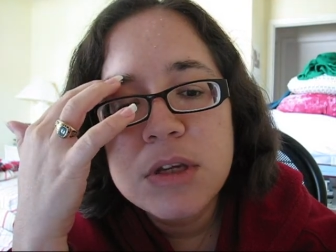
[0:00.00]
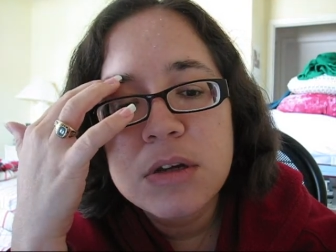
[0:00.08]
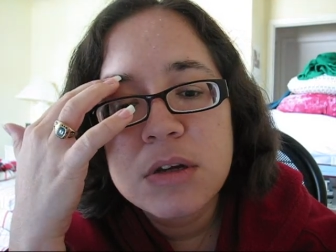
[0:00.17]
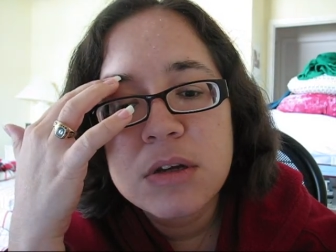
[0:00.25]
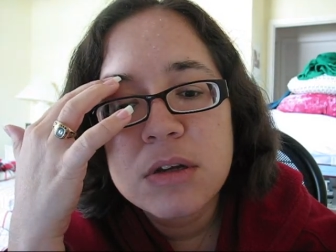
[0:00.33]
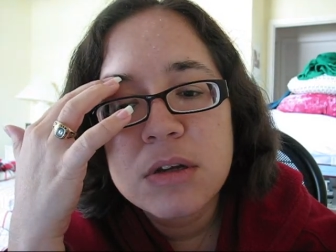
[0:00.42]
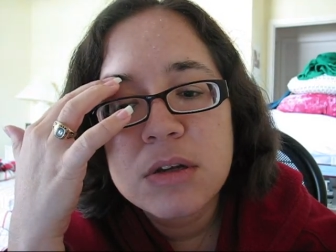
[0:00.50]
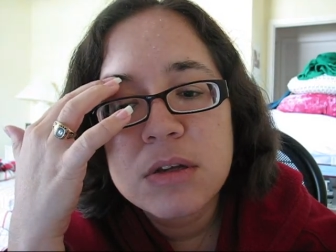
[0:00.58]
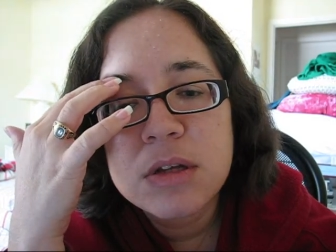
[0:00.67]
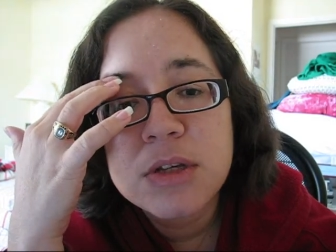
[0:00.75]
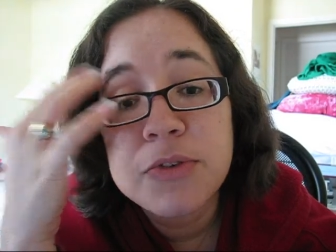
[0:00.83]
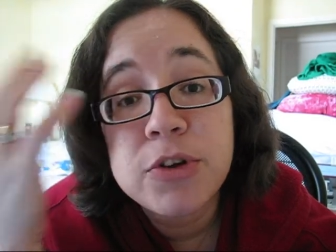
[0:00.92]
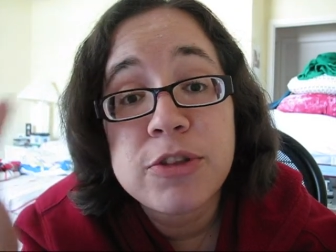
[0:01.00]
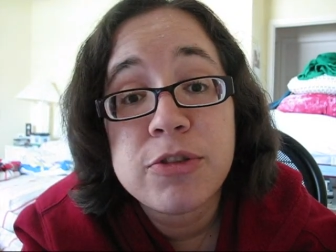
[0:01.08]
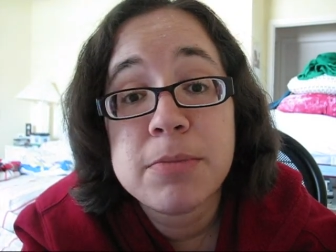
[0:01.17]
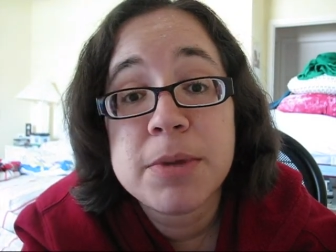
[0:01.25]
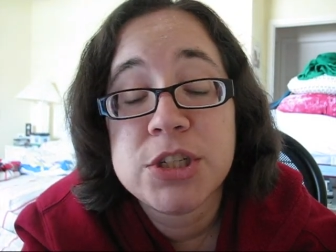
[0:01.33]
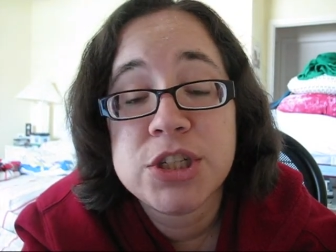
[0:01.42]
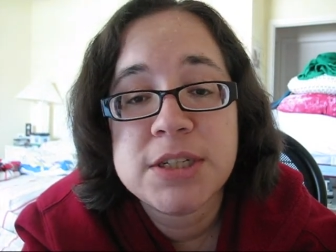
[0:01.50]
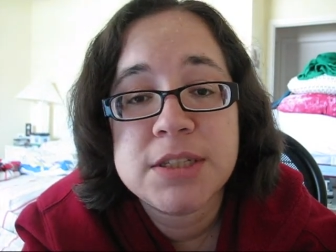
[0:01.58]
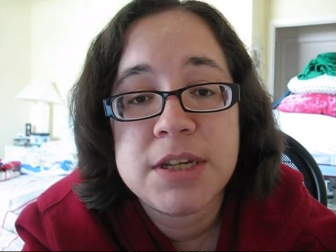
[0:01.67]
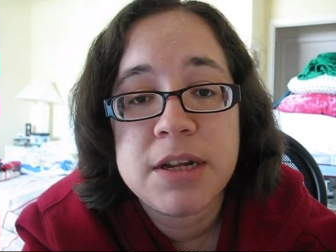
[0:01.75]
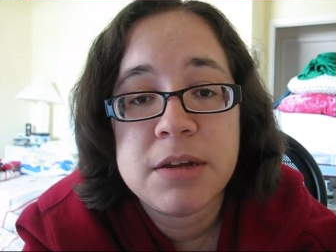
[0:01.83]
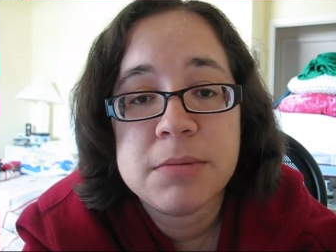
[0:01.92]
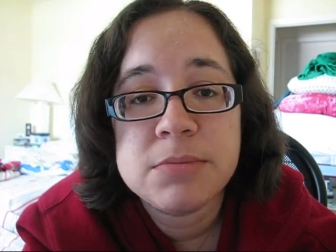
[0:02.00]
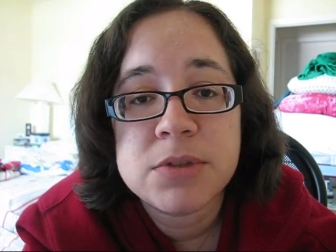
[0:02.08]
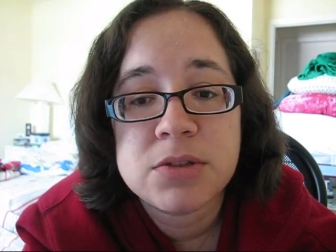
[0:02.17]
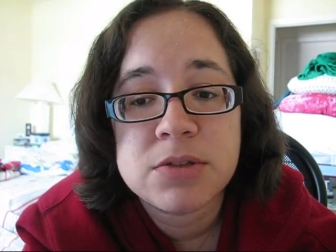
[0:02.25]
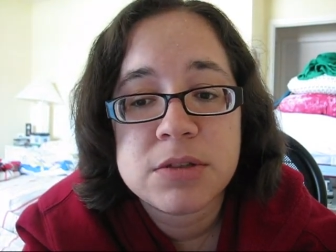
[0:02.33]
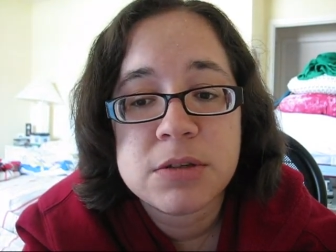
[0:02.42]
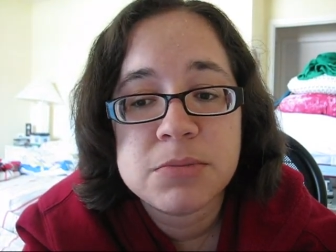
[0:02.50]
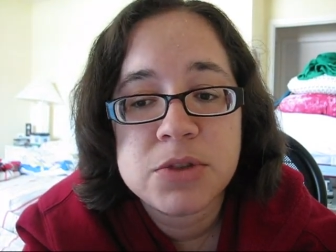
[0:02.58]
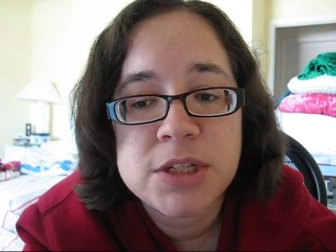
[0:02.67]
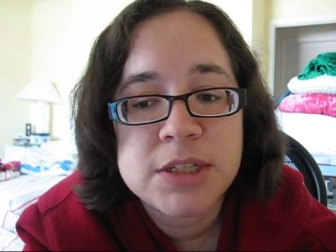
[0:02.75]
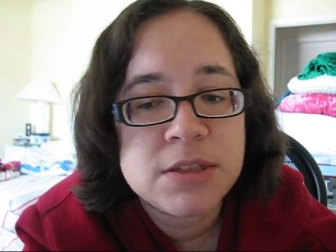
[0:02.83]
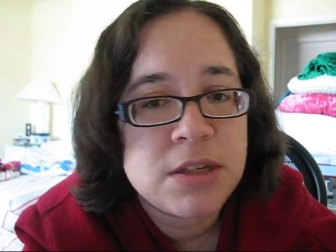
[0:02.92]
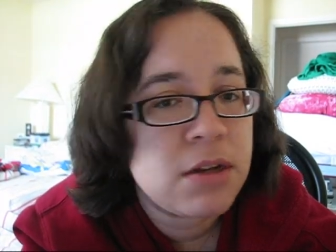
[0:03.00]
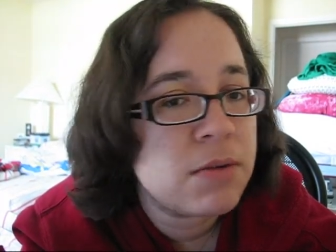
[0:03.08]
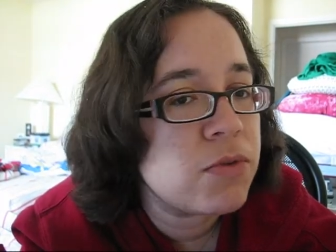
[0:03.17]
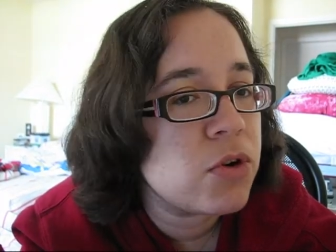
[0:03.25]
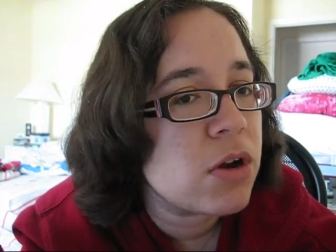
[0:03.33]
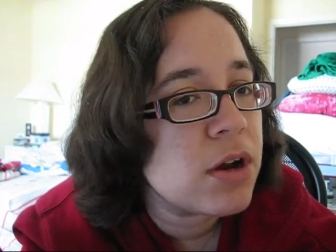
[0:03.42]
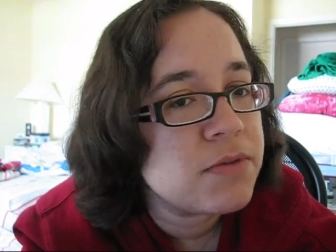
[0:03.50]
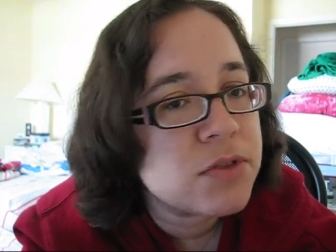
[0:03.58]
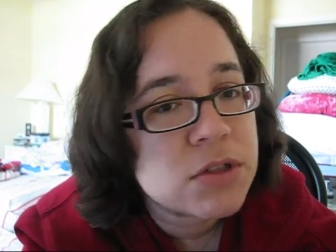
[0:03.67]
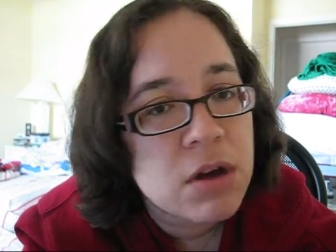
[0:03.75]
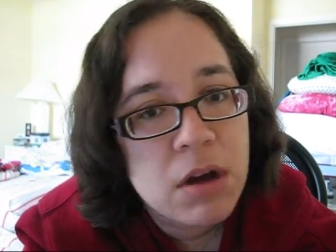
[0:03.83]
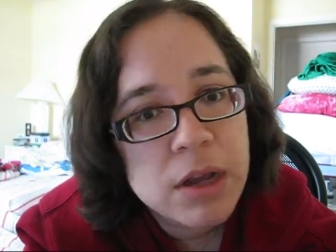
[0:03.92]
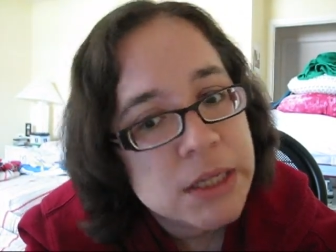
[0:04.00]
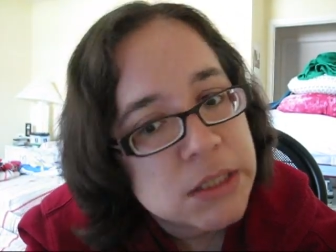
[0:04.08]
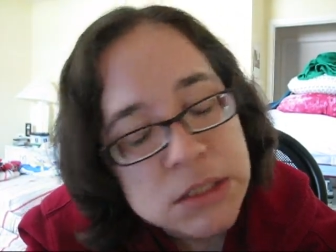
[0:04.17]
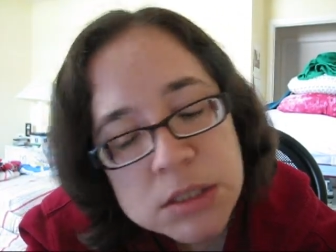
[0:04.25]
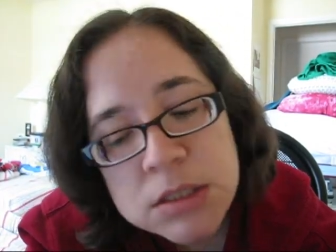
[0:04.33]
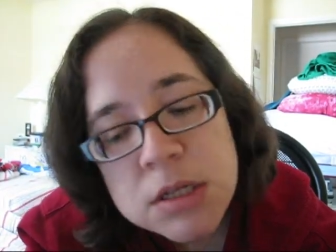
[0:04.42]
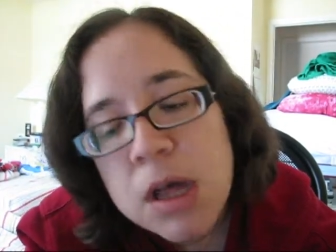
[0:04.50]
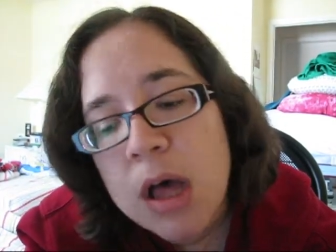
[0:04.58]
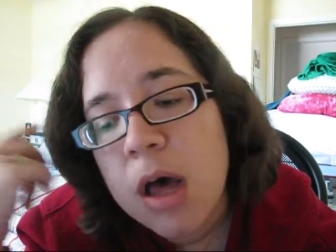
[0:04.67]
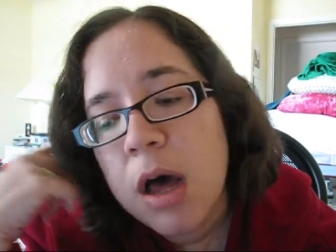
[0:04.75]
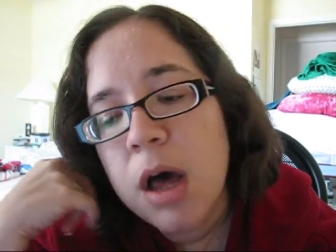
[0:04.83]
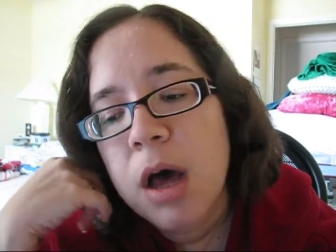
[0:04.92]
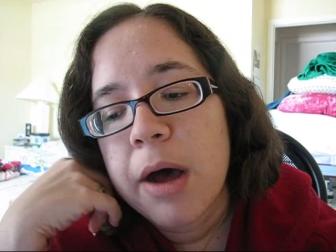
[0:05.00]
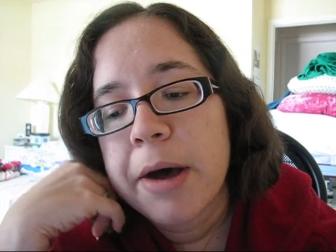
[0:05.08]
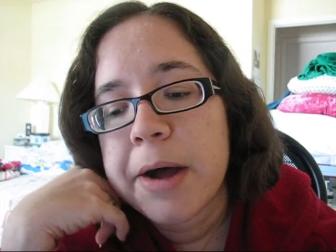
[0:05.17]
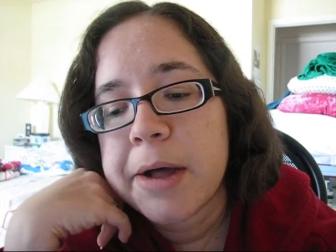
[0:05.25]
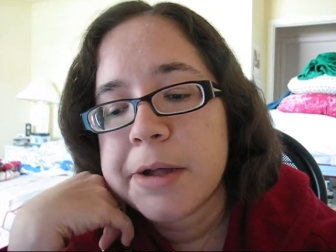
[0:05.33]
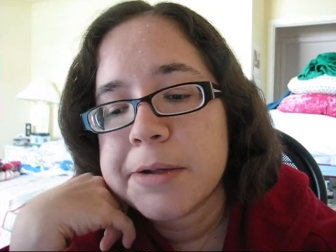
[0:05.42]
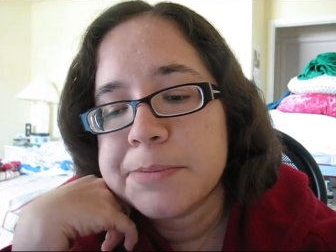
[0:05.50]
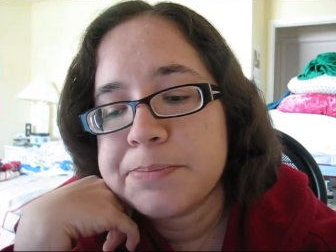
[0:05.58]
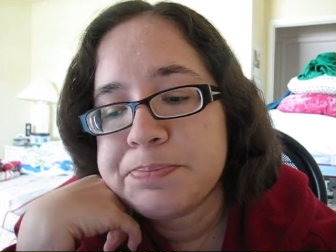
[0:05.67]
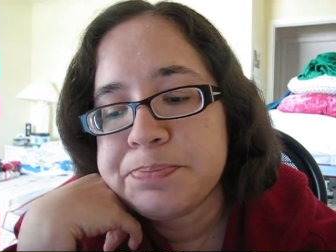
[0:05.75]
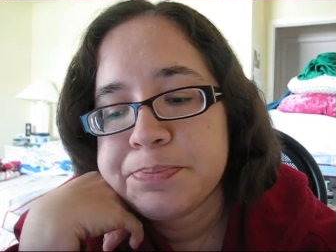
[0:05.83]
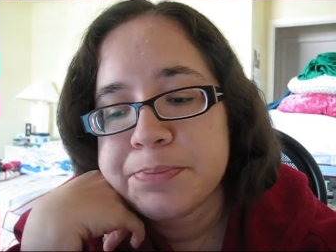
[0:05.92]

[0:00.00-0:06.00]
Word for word: uh, he photographed them at Shea Stadium so some Shea Stadium photographs are his um,